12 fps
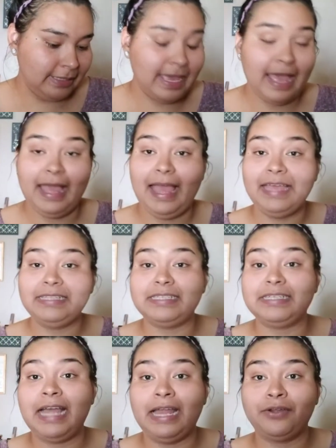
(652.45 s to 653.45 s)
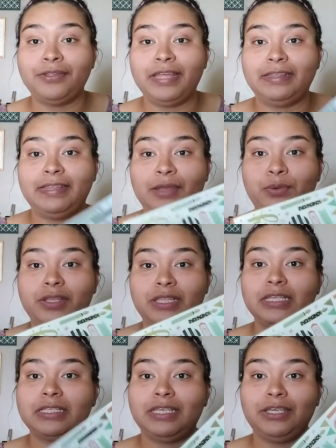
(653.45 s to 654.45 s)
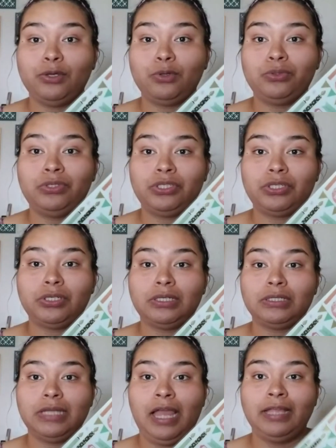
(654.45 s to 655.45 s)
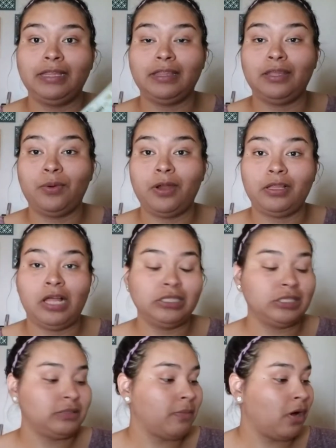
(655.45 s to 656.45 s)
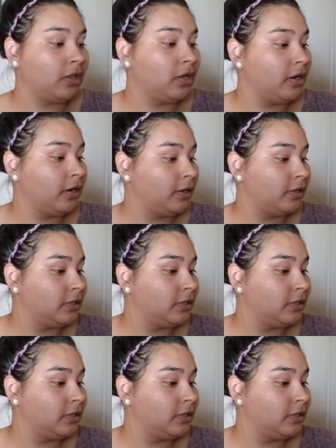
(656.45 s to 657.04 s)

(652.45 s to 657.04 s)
yeah, I did not know that they were this huge. I thought they were a lot smaller.